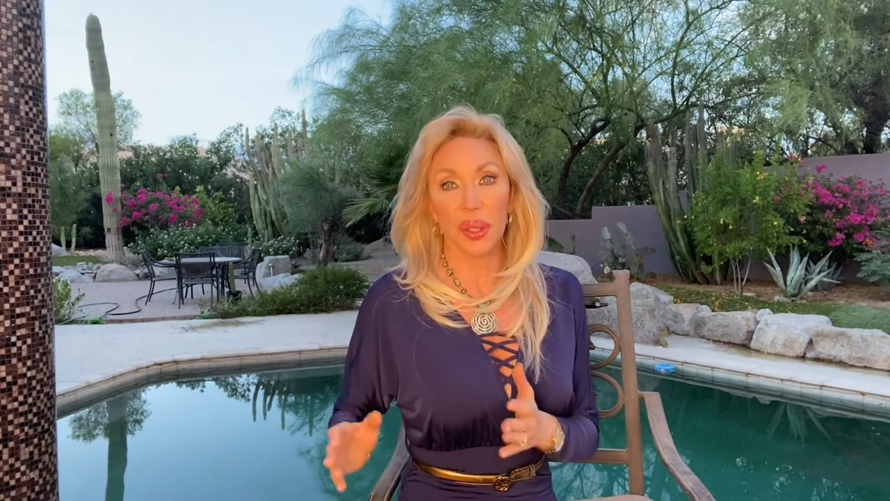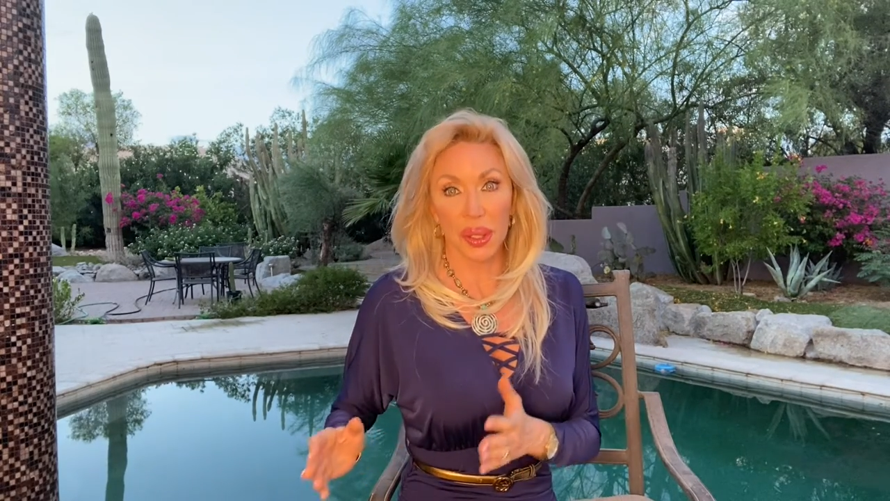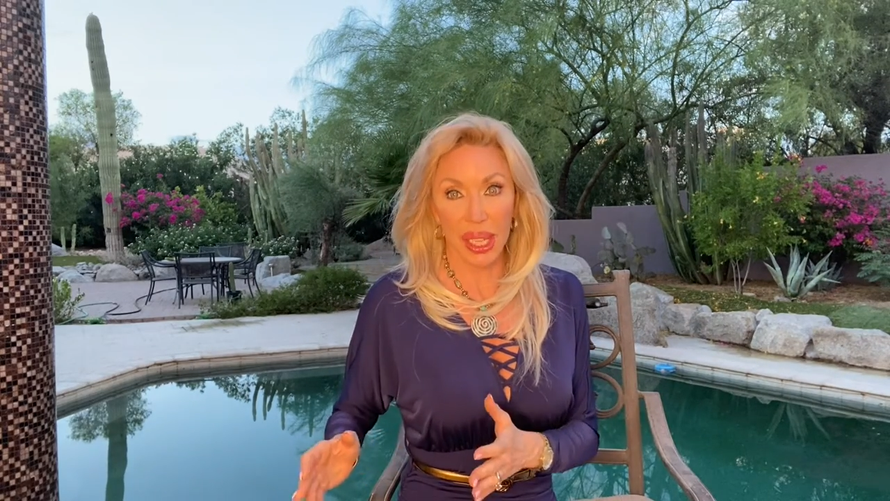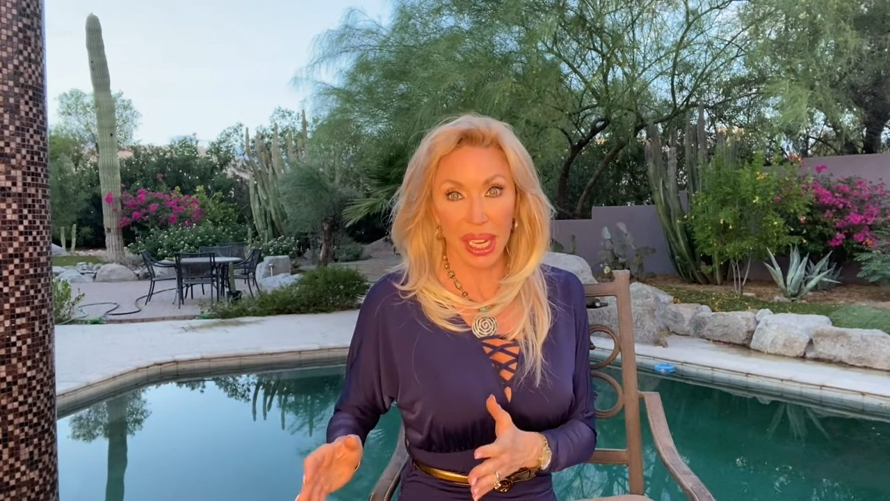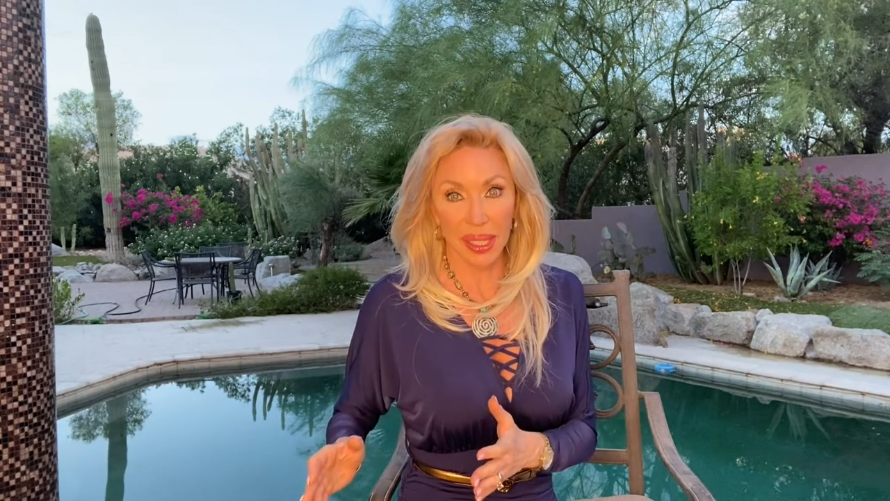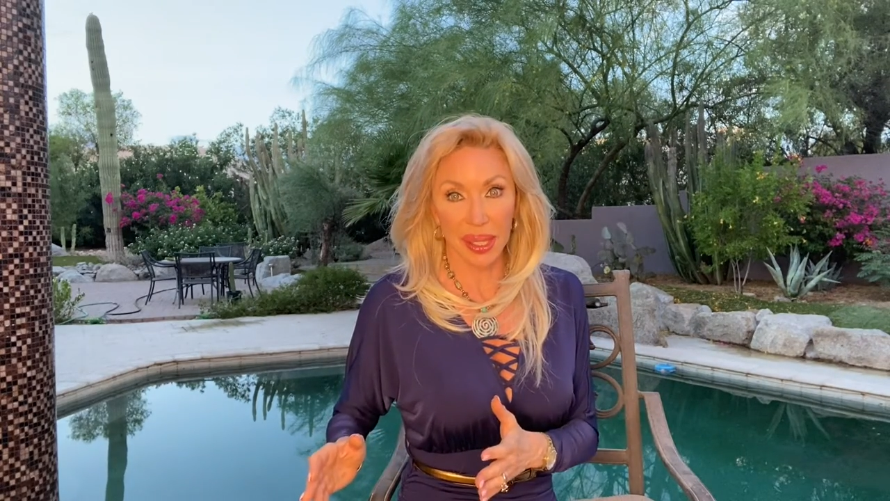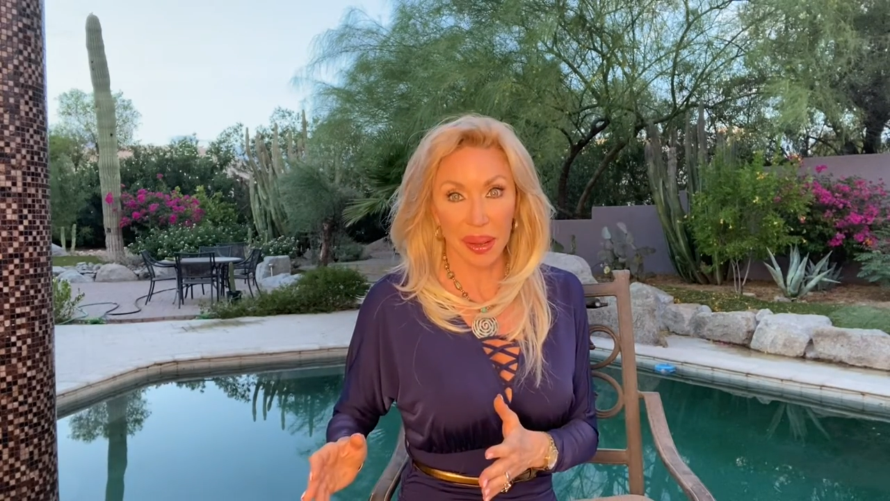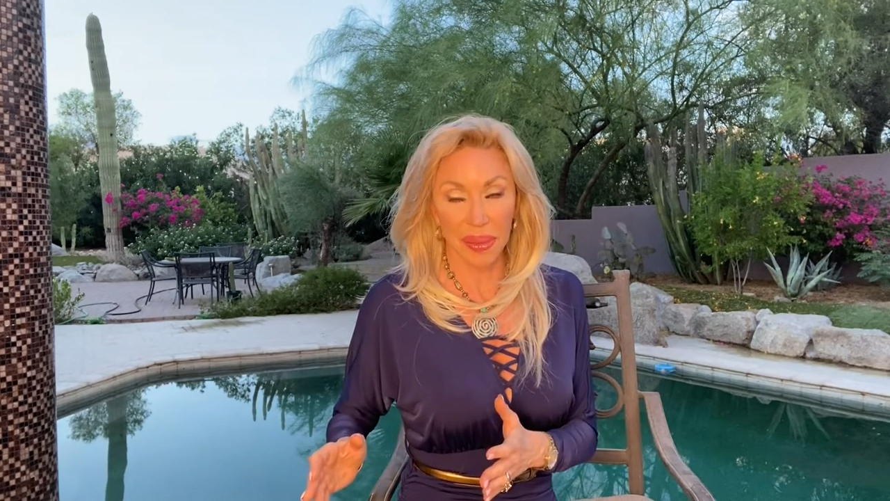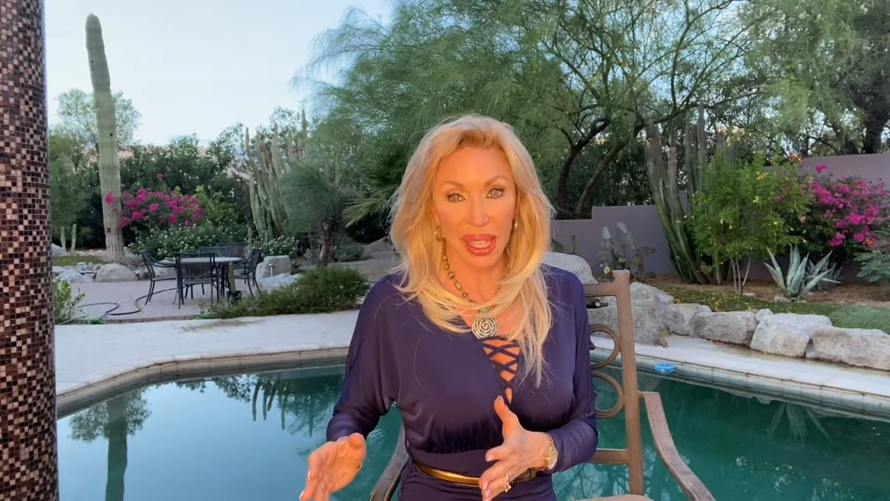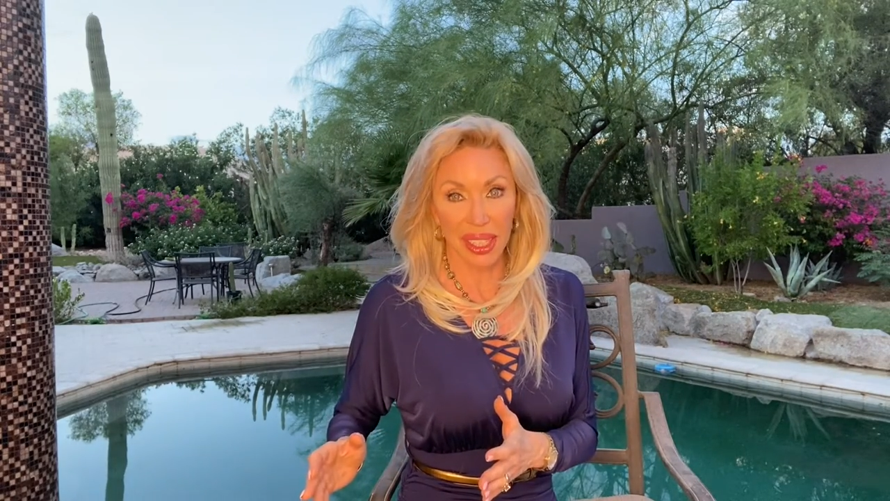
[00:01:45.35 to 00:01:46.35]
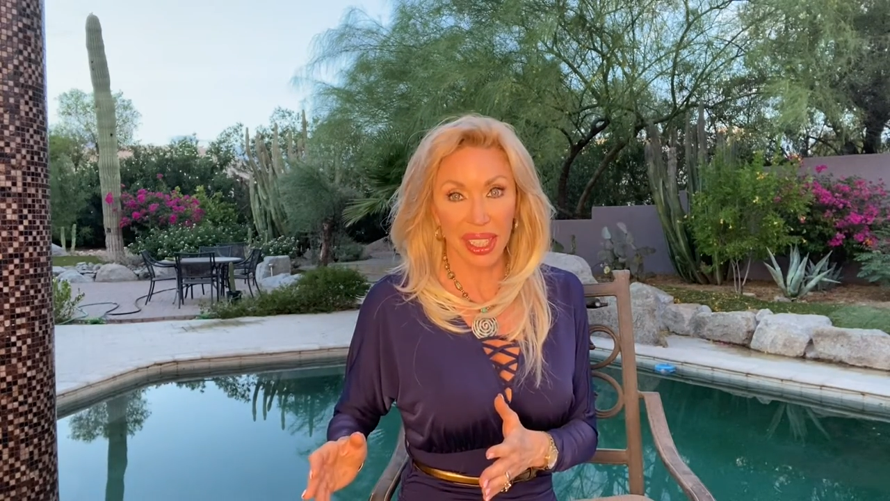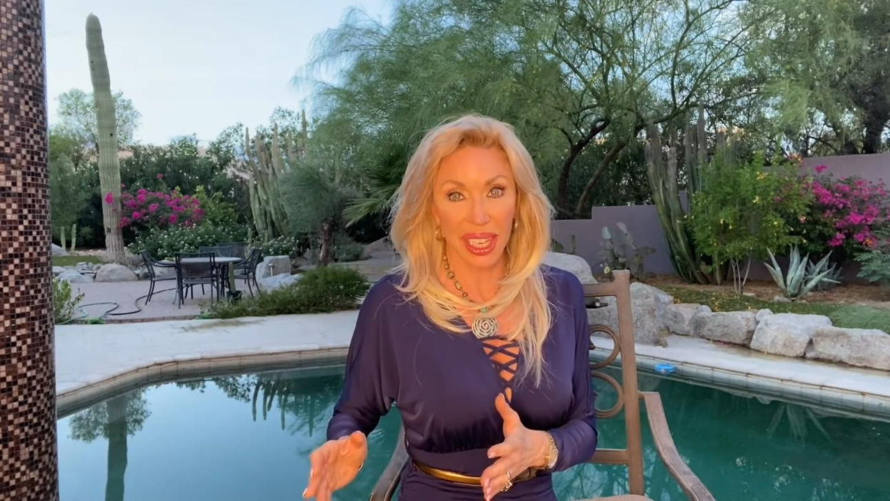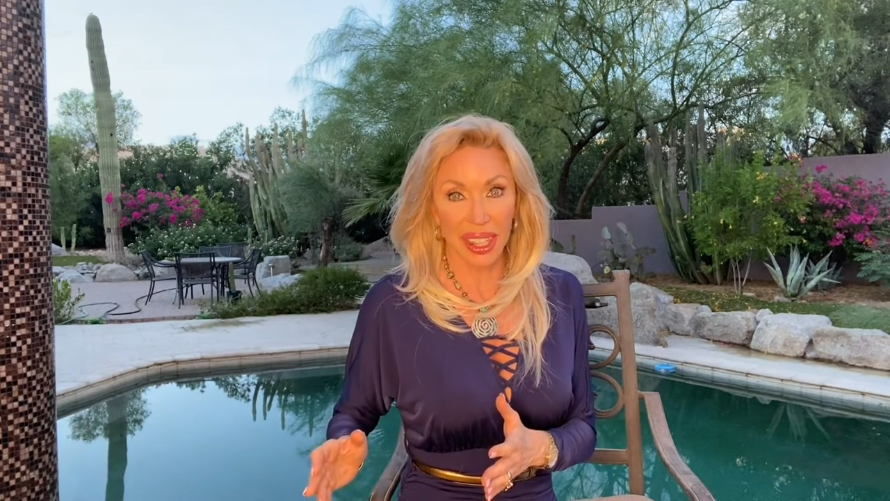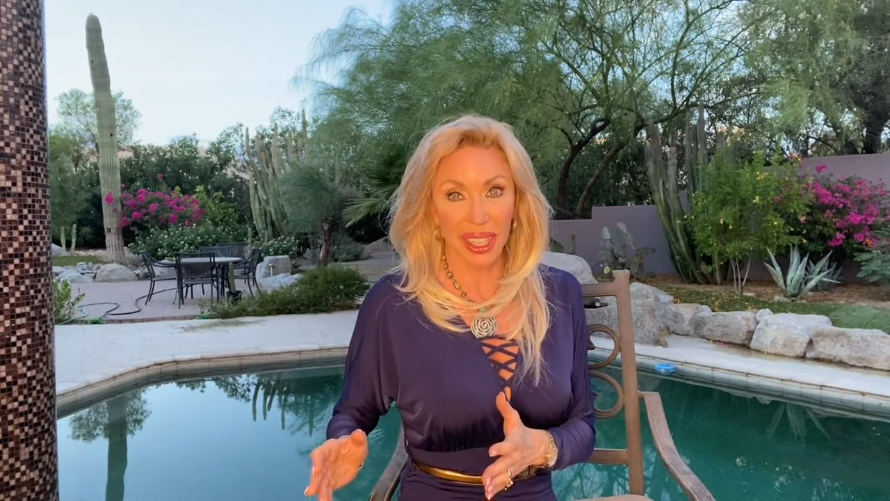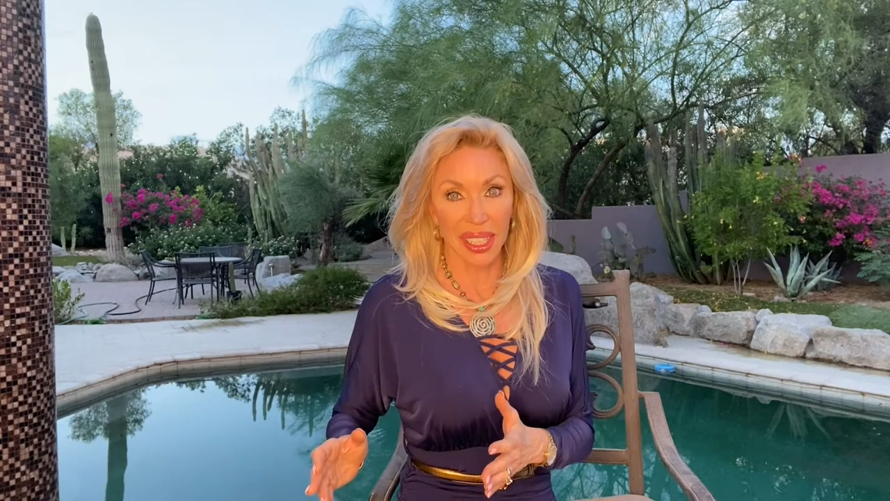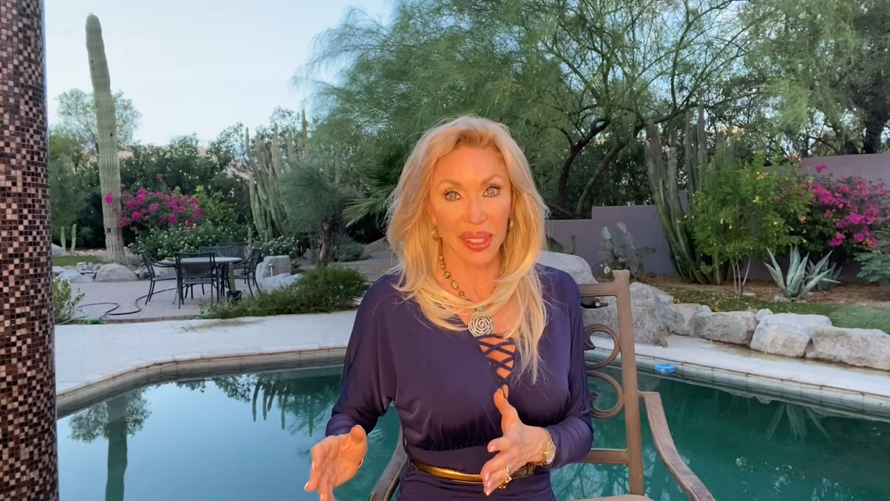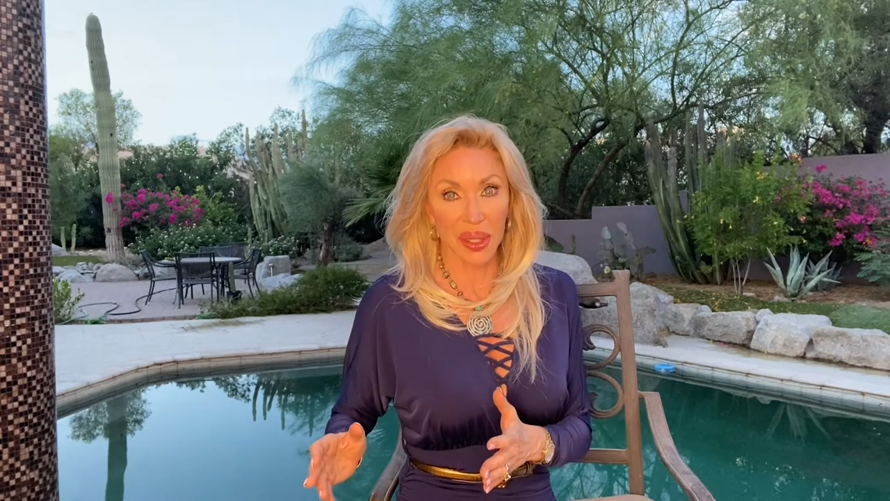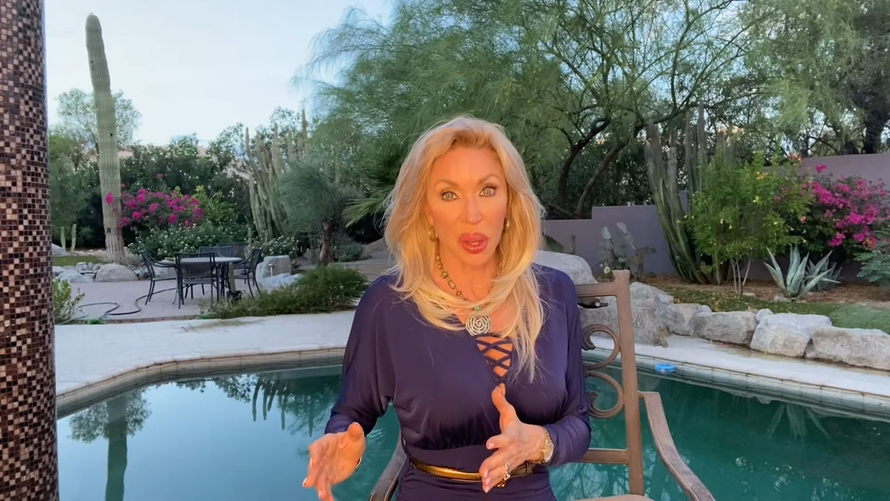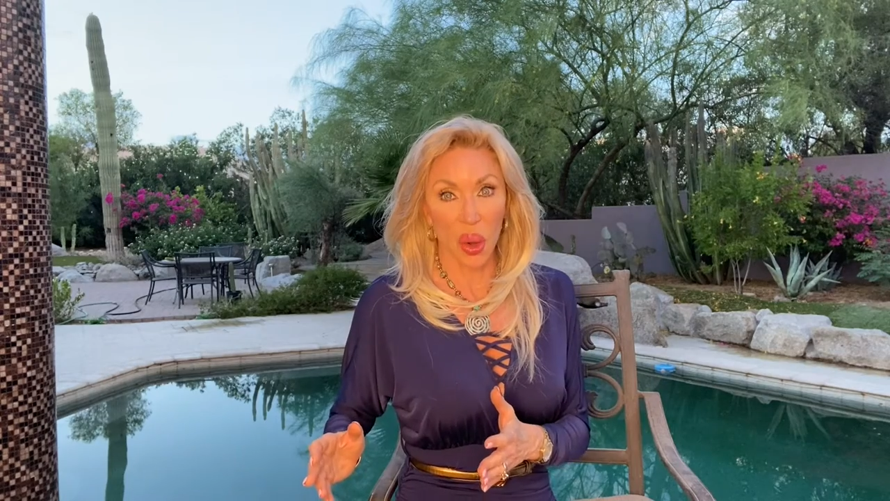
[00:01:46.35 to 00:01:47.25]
say something like this,